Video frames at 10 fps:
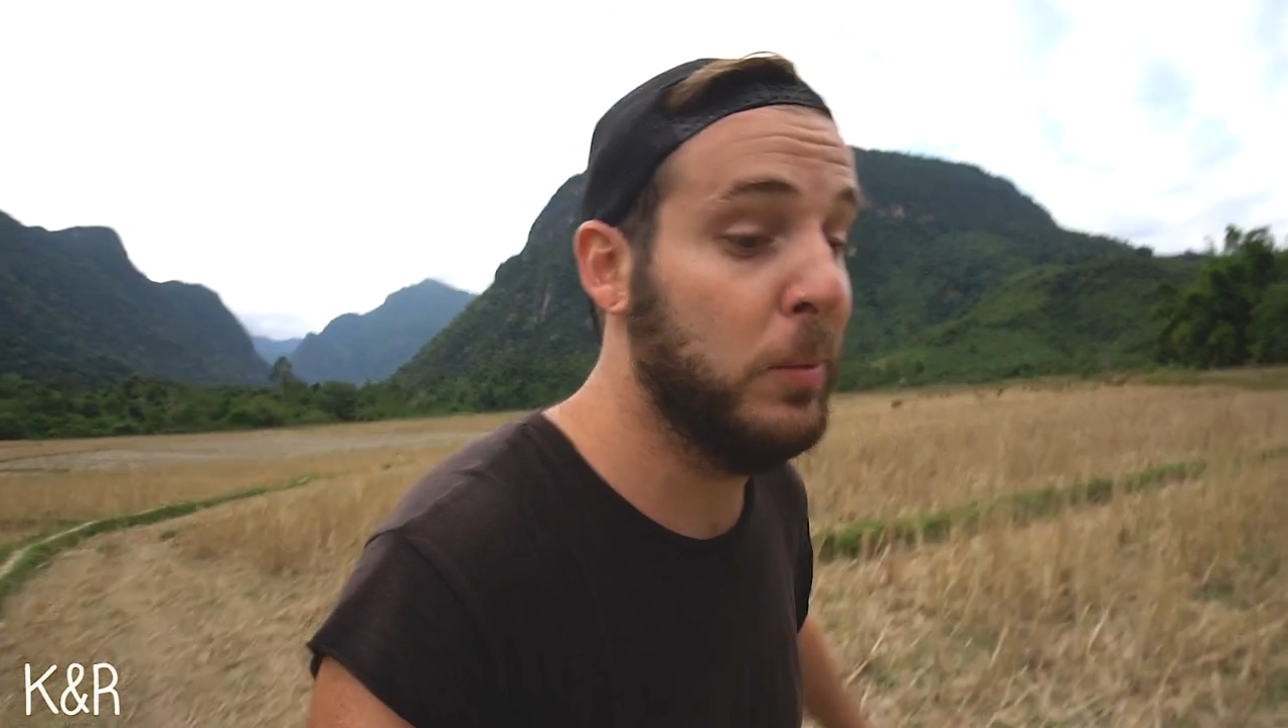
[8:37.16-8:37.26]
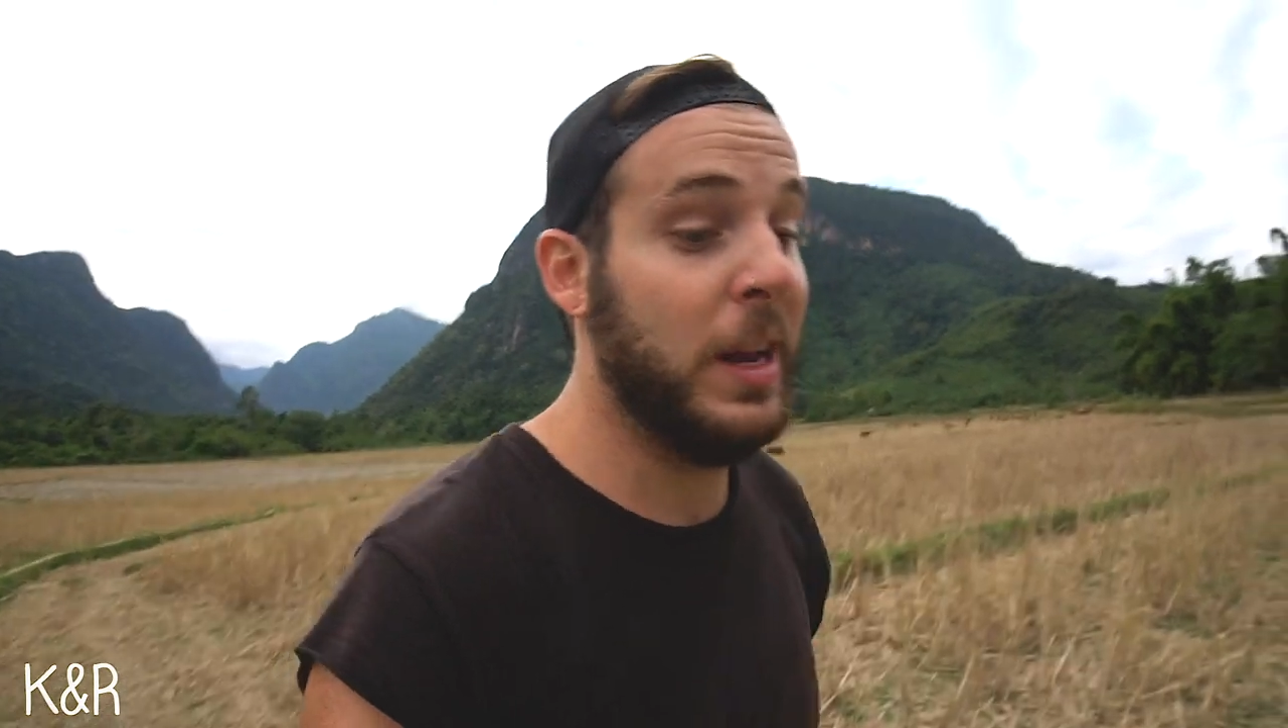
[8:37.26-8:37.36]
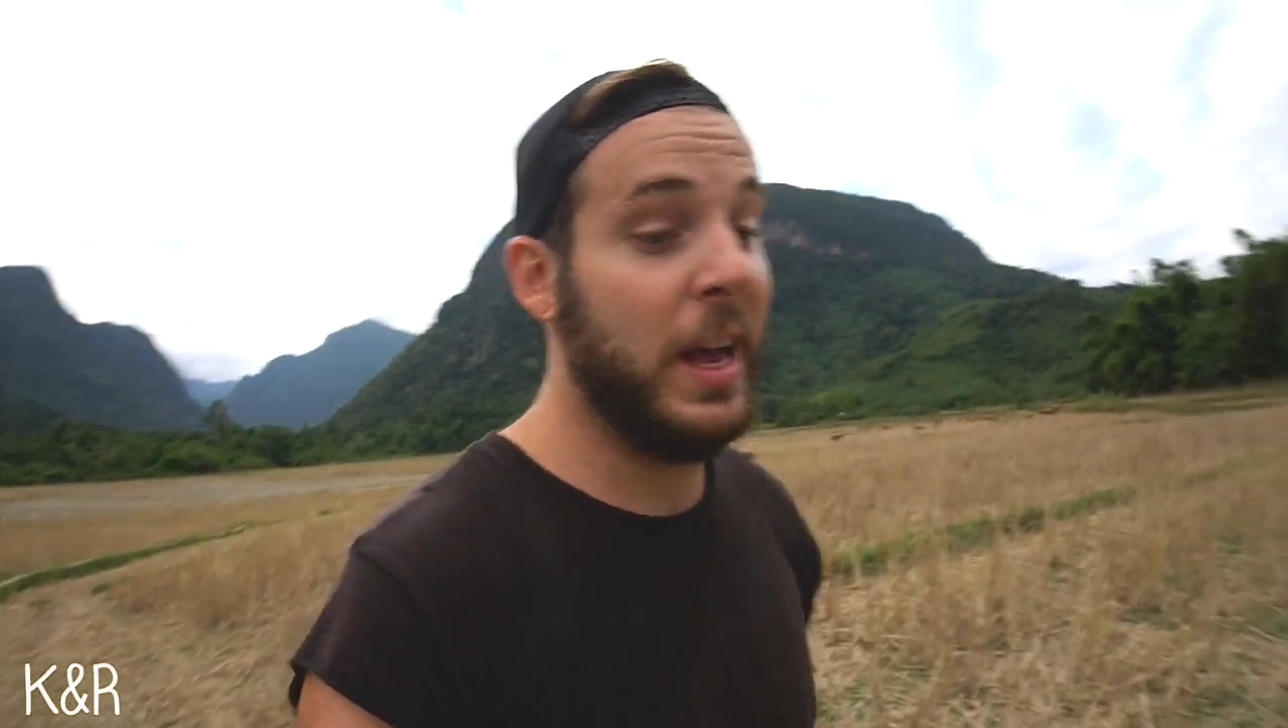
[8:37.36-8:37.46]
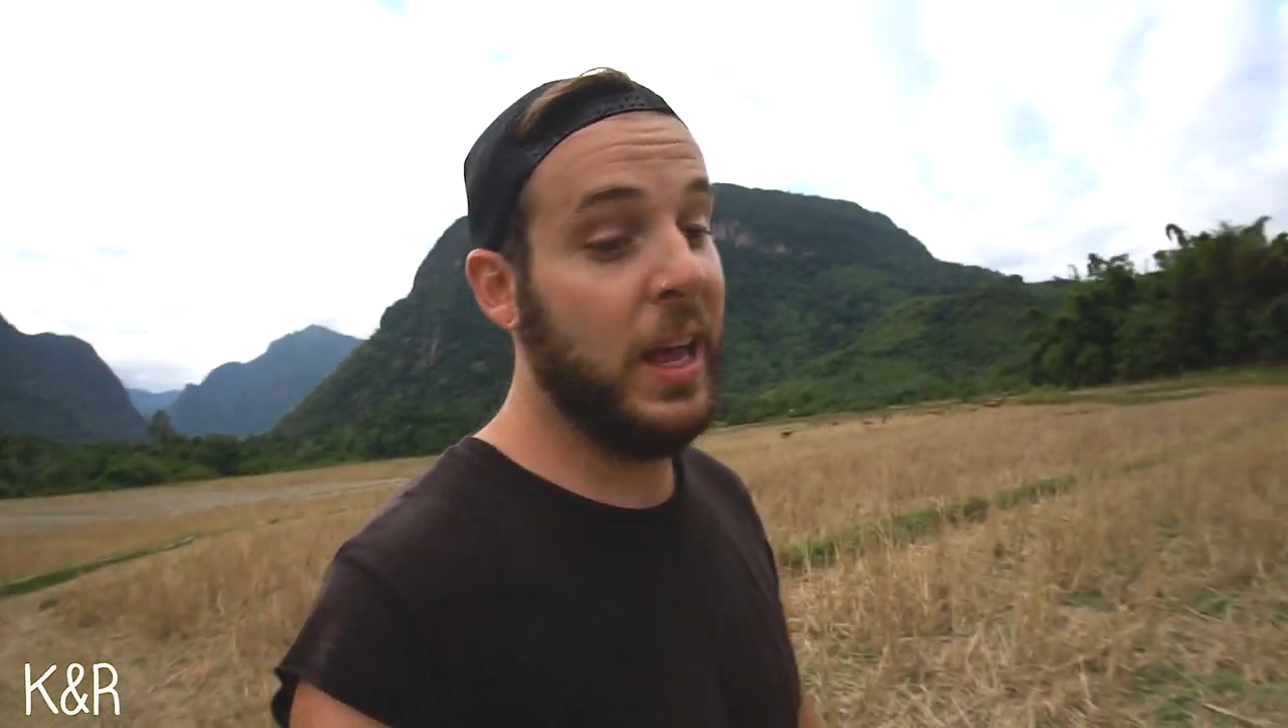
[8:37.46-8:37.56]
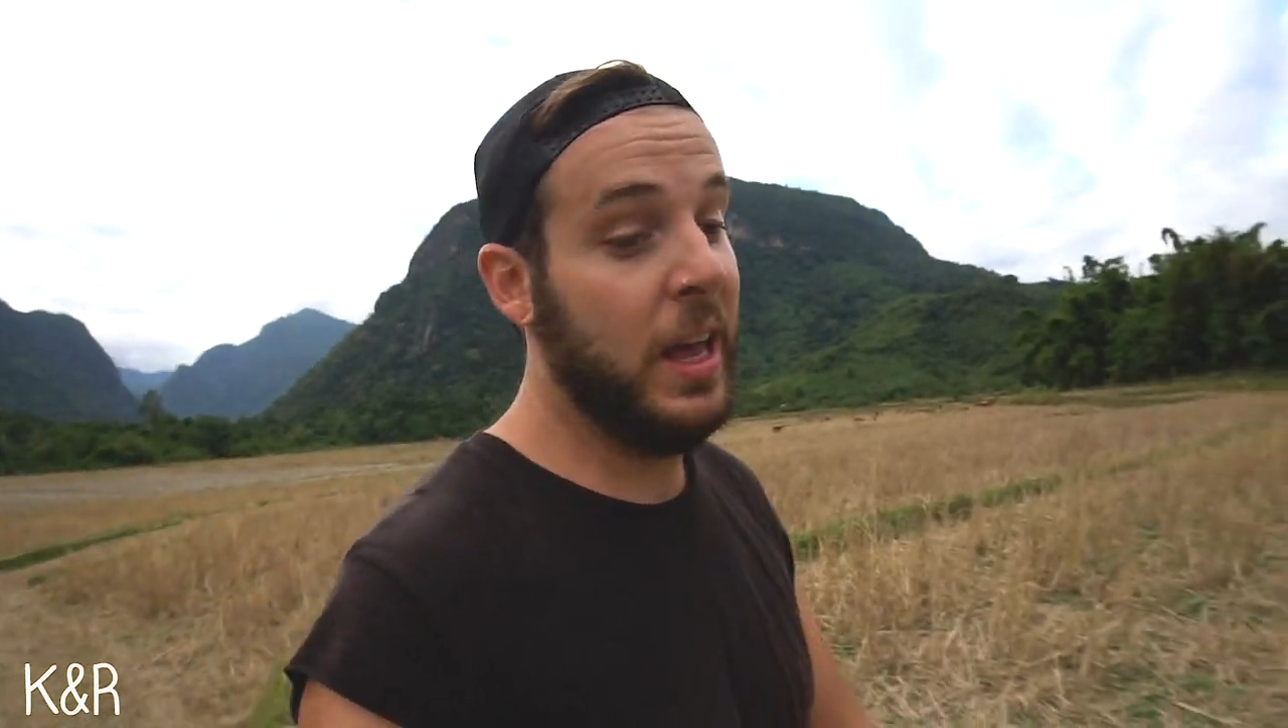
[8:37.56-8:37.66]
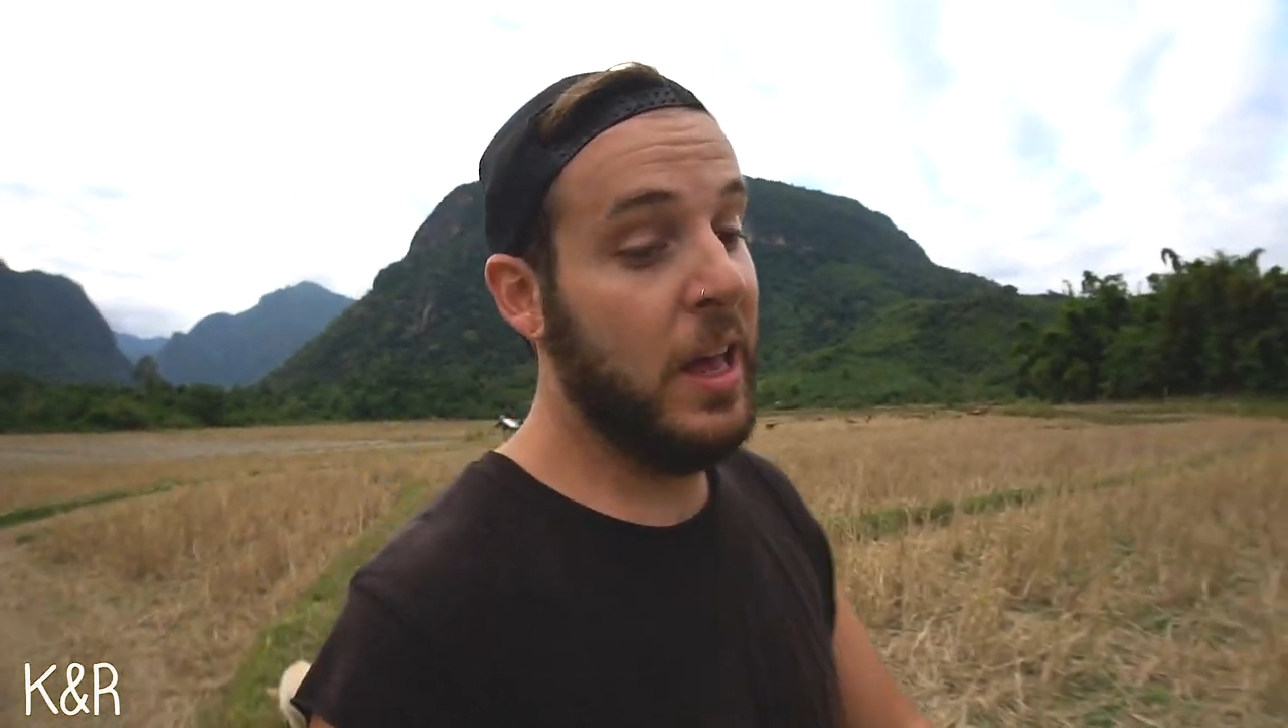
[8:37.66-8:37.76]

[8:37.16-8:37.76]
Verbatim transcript: to be like